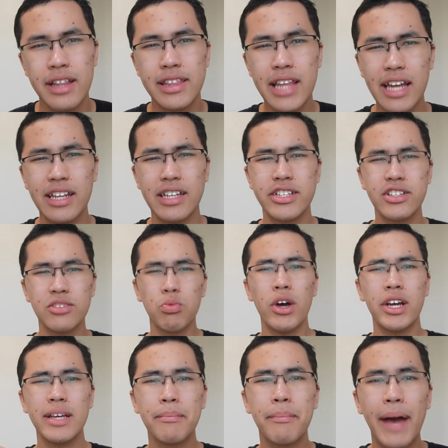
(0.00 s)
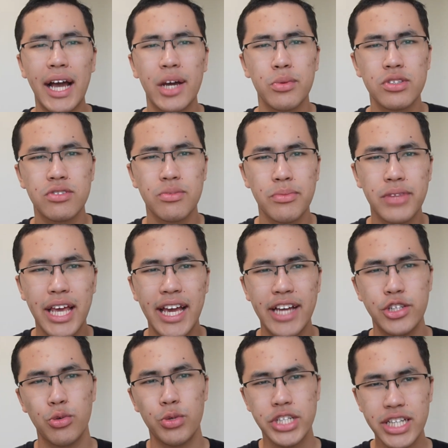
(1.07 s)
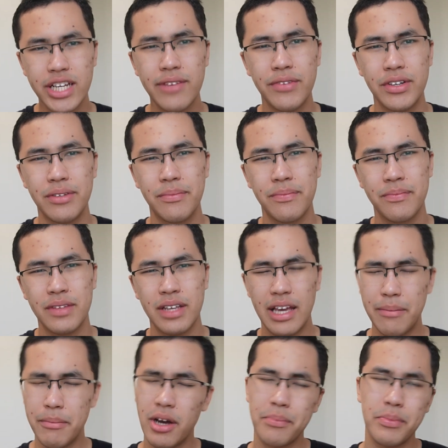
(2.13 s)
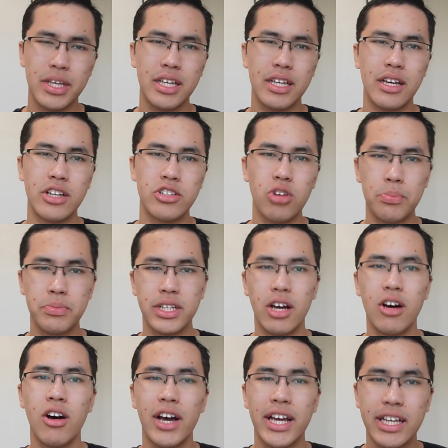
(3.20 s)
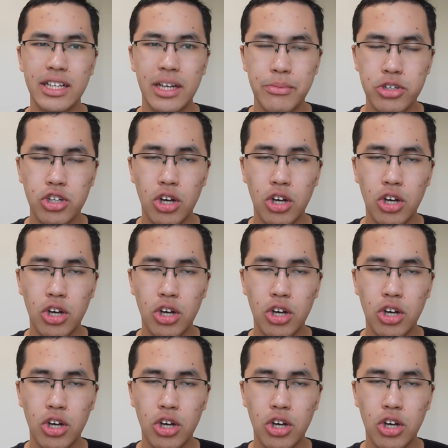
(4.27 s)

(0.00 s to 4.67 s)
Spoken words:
Then it's just working backwards from there to achieve it. It might be adopting a high income